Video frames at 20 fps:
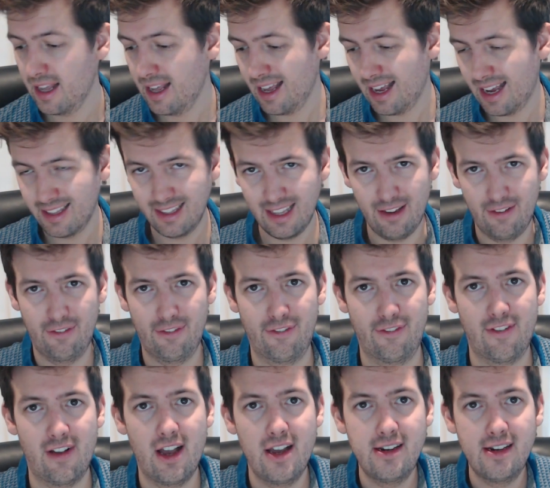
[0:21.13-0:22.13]
and they have
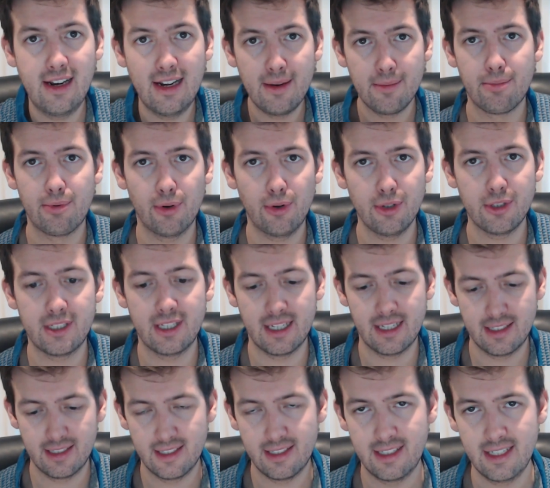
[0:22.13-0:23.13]
finally brought it
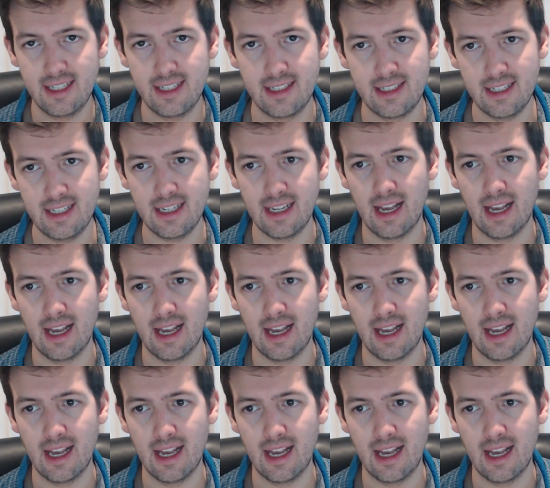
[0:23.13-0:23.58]
into D&D,